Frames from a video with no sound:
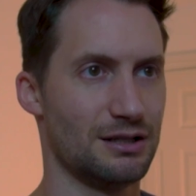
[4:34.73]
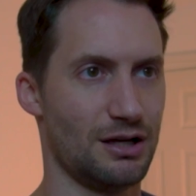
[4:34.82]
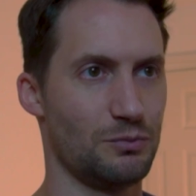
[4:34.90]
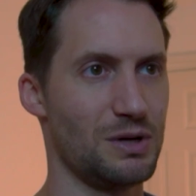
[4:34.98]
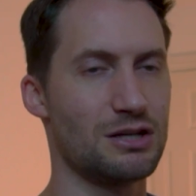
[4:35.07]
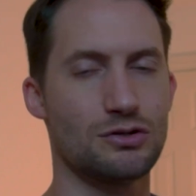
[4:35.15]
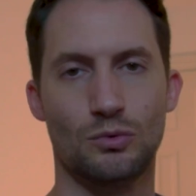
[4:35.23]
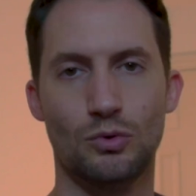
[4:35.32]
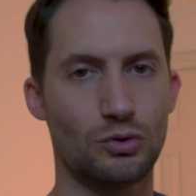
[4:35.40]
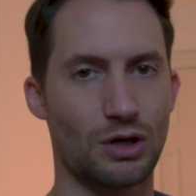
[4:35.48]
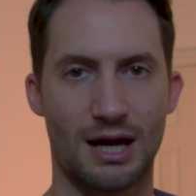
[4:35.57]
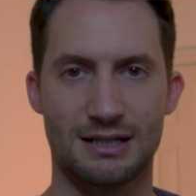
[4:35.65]
Uh, we can do
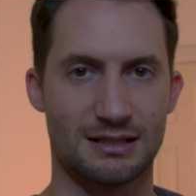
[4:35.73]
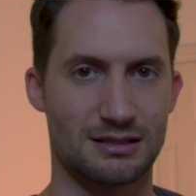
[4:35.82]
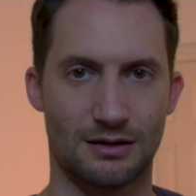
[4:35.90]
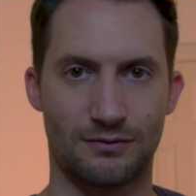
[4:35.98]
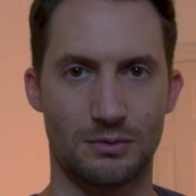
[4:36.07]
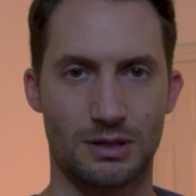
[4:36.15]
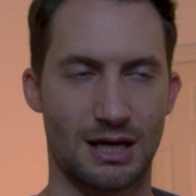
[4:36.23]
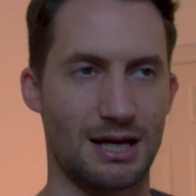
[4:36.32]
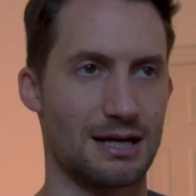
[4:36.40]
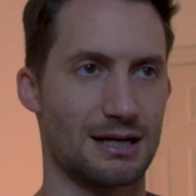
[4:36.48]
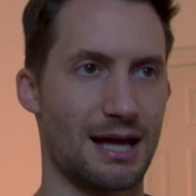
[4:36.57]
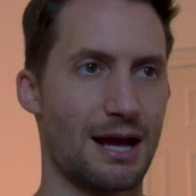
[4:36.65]
all kinds of stuff with
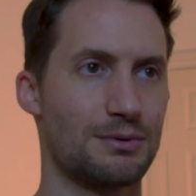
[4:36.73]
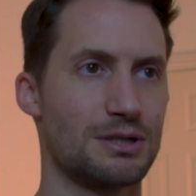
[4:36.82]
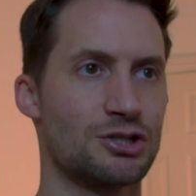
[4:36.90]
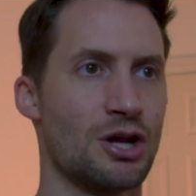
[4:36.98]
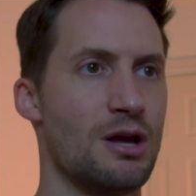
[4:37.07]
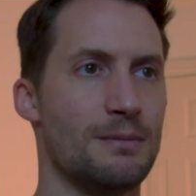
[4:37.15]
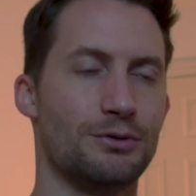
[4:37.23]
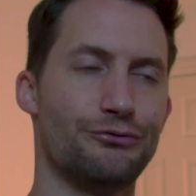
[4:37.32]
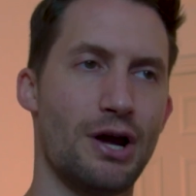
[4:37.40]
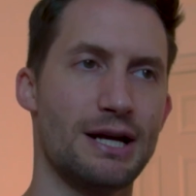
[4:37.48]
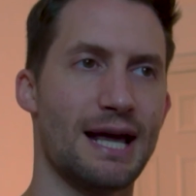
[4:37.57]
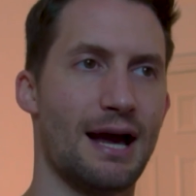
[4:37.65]
Aiken language, but
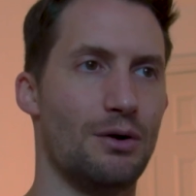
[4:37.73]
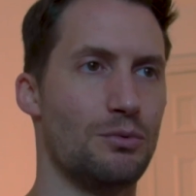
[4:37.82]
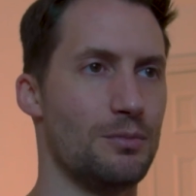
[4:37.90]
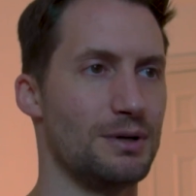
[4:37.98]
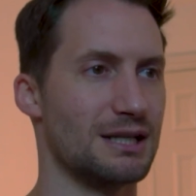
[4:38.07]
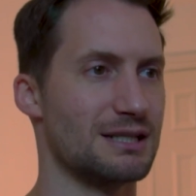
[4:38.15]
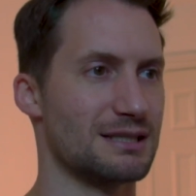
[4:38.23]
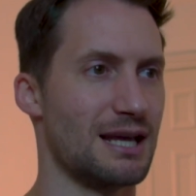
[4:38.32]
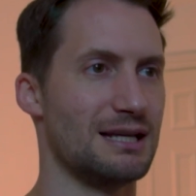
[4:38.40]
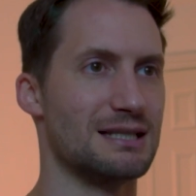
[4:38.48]
right now what we're going to say